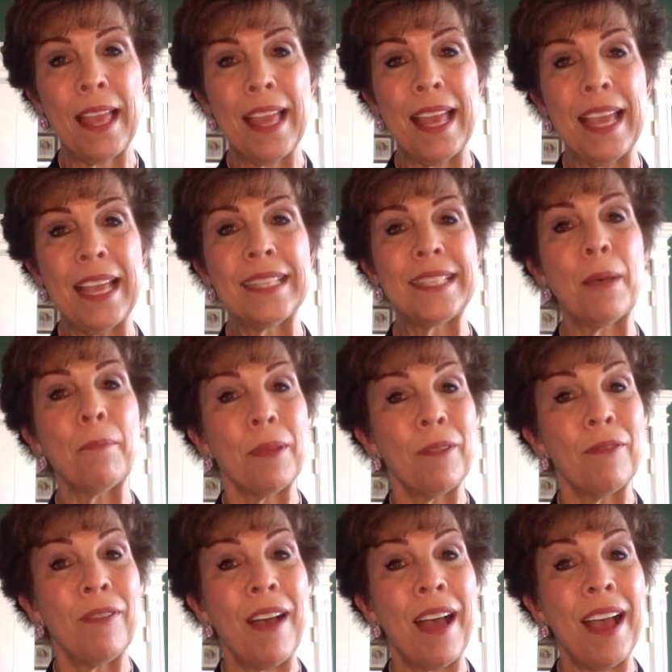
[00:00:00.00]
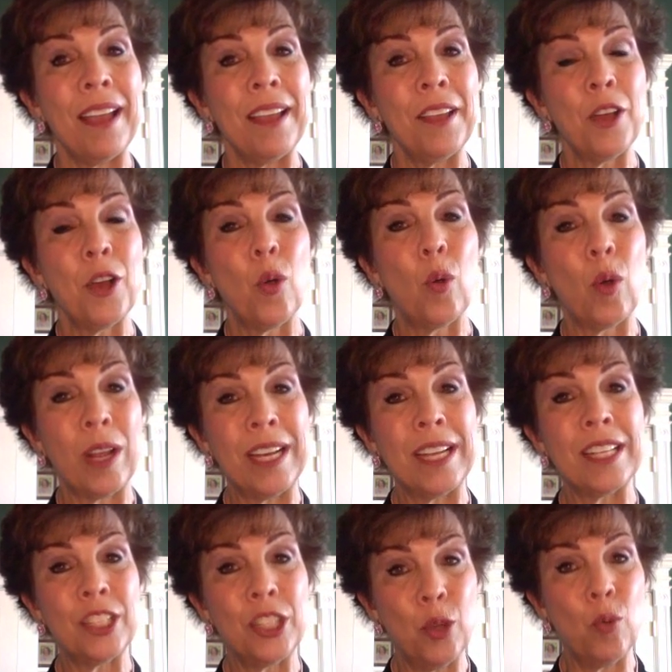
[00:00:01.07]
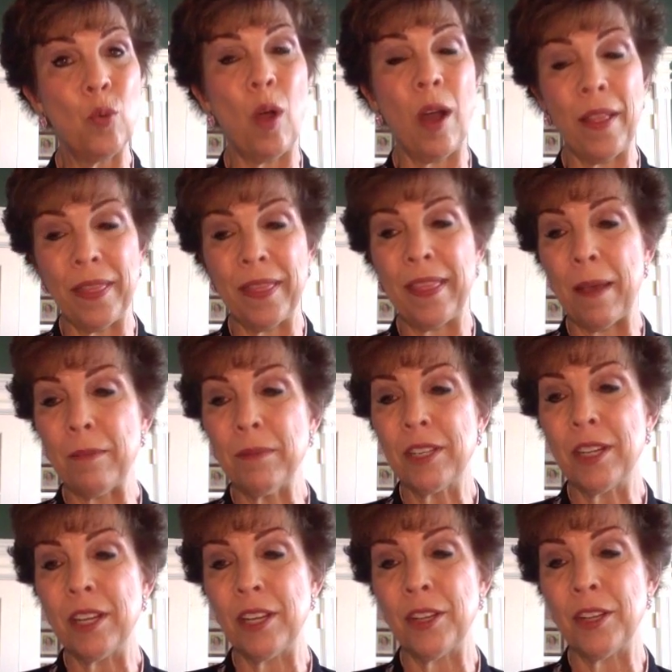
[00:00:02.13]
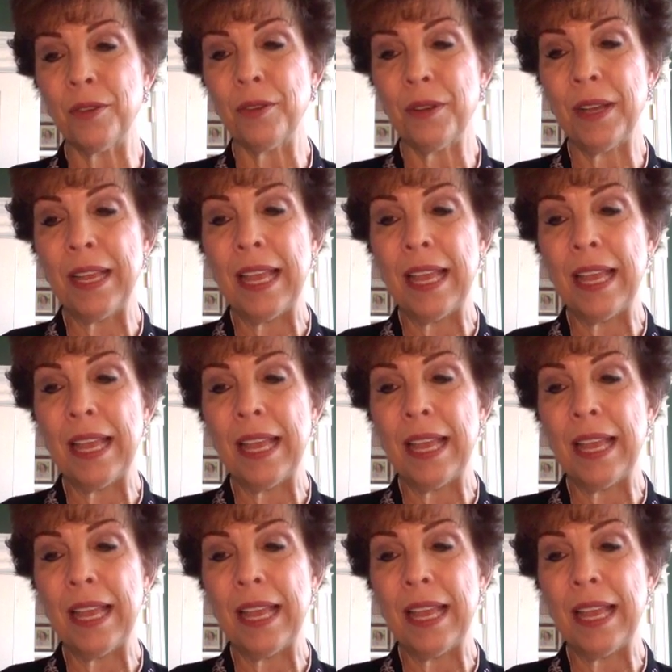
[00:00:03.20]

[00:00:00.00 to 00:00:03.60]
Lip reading: exemplify what it is you want them to do.